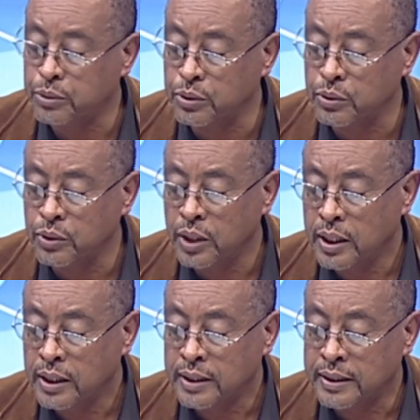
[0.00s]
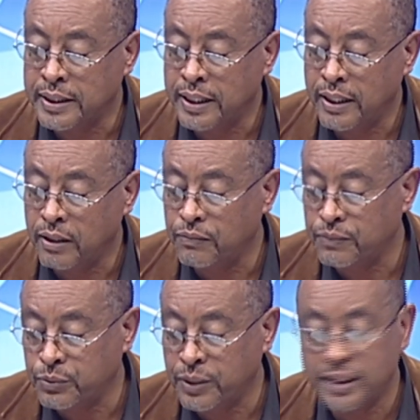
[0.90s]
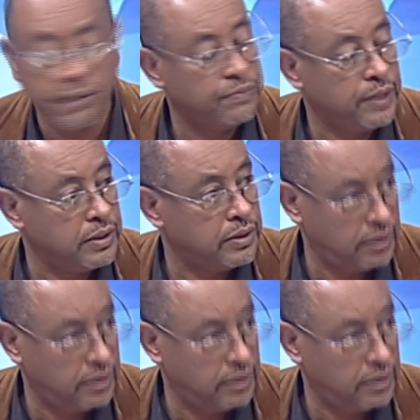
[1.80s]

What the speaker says: to the day of 21st